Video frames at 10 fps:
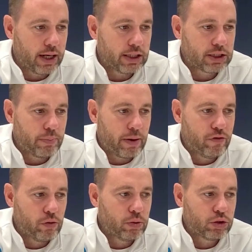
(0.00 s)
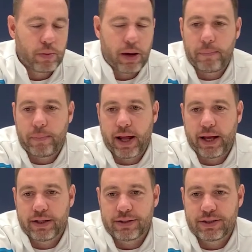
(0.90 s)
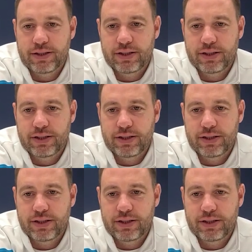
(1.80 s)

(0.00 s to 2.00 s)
it's about football's about players.